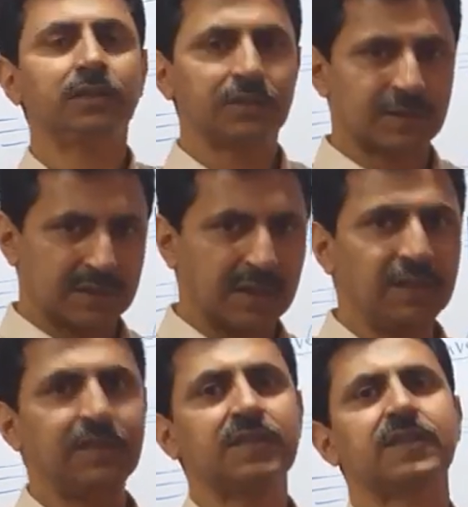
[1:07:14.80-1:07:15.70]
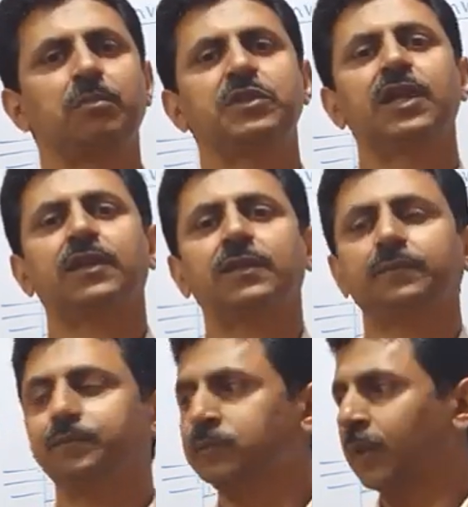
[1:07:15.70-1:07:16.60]
study this subject,
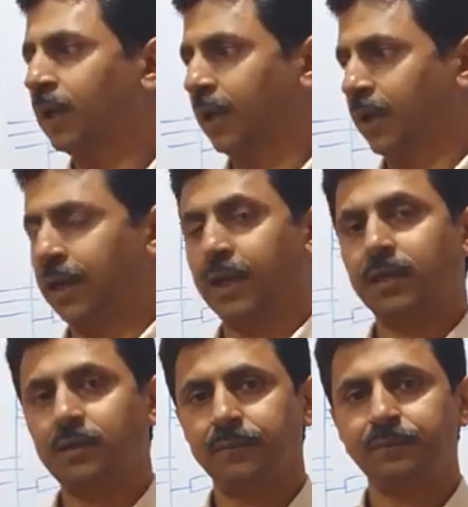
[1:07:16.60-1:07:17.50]
and